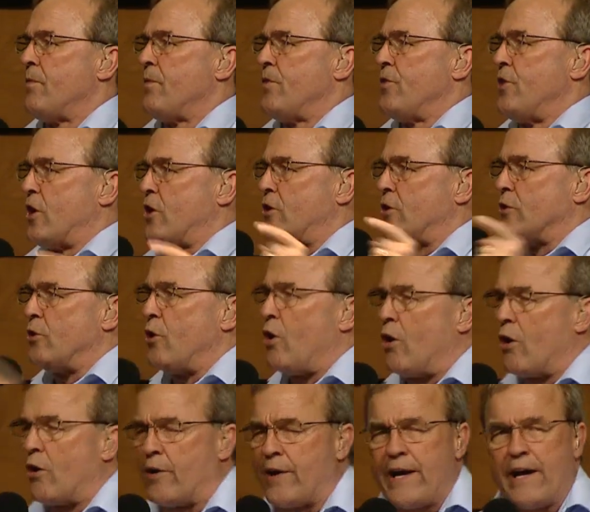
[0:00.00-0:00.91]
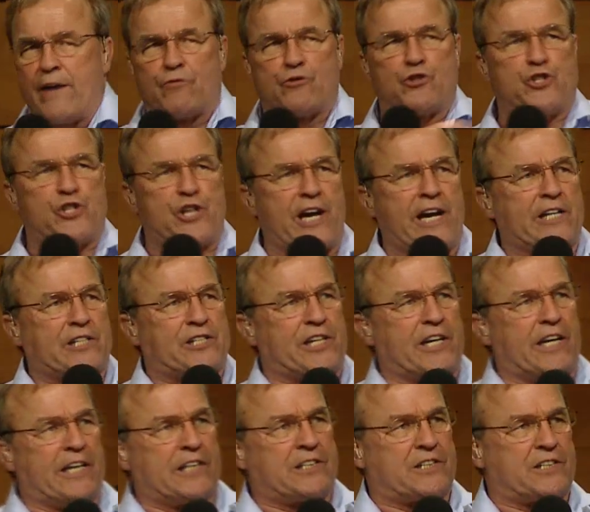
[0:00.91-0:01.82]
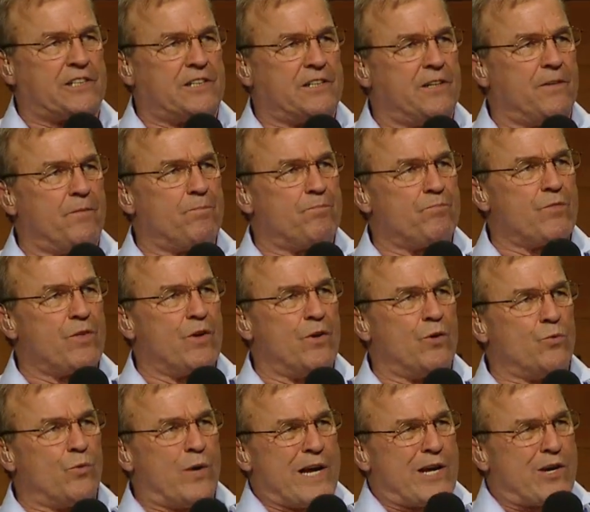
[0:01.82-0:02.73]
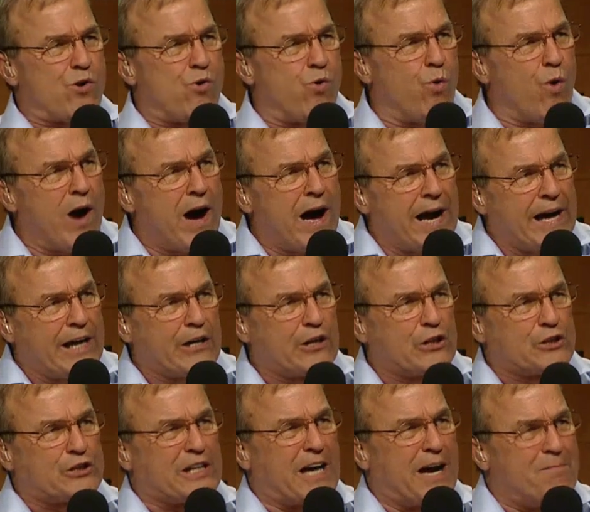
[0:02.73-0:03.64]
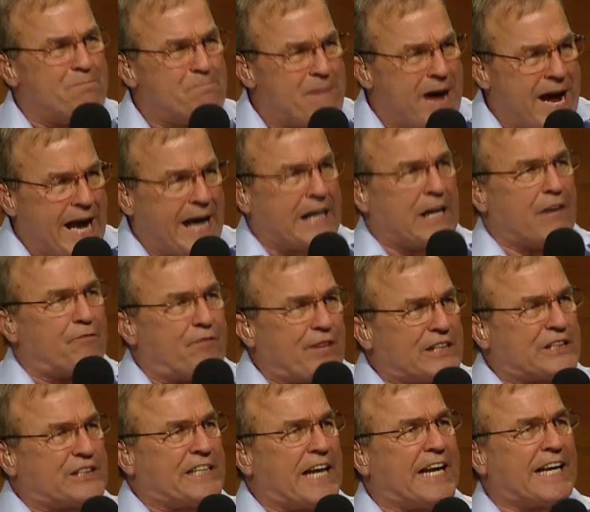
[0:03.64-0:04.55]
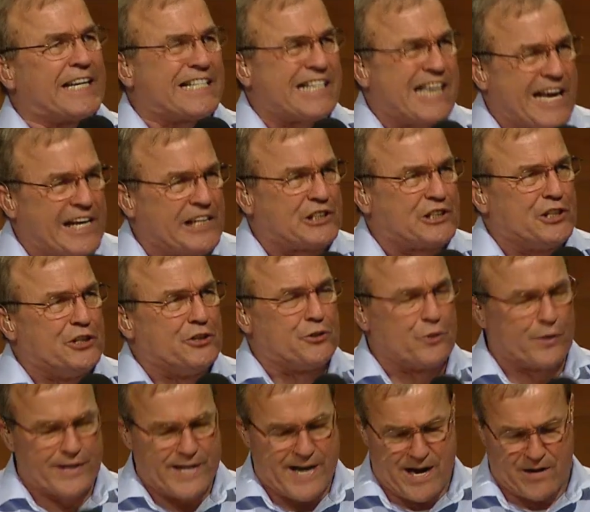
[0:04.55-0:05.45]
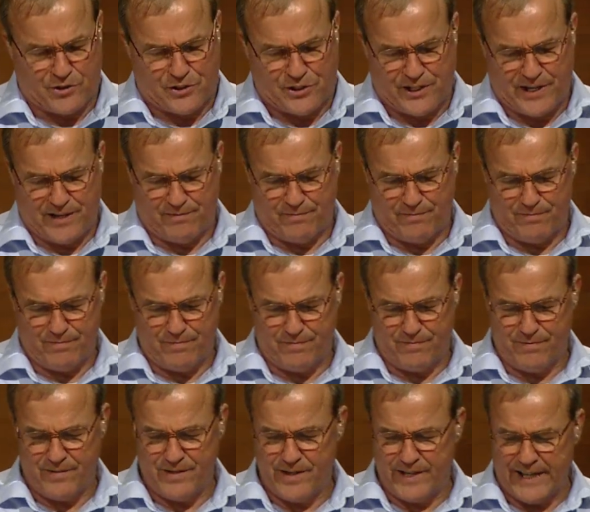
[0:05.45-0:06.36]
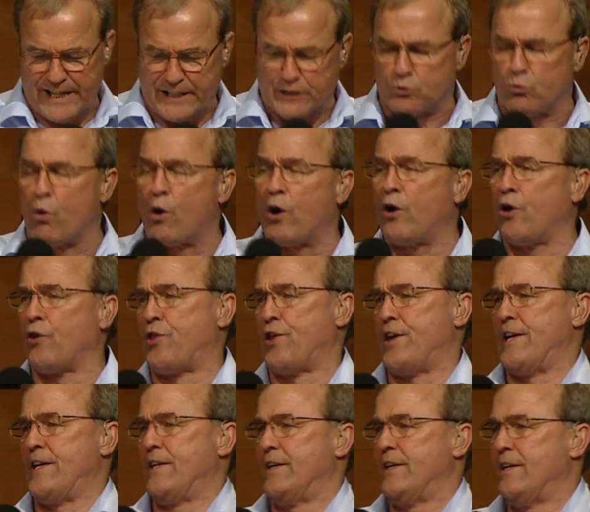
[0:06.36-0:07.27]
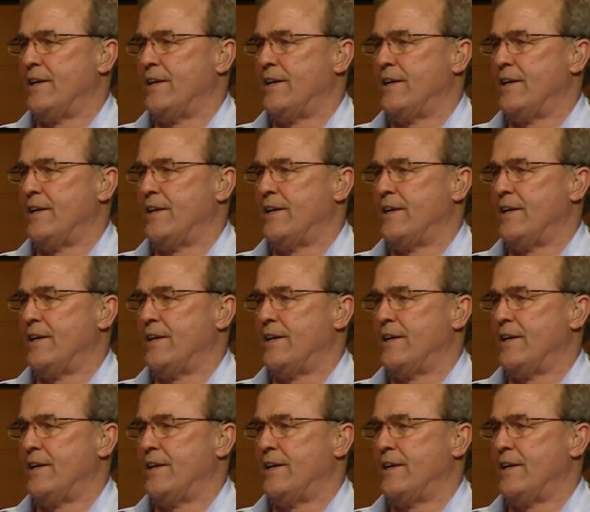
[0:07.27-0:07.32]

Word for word: the glory of Jesus requires a man of this dedication to announce him. He's worthy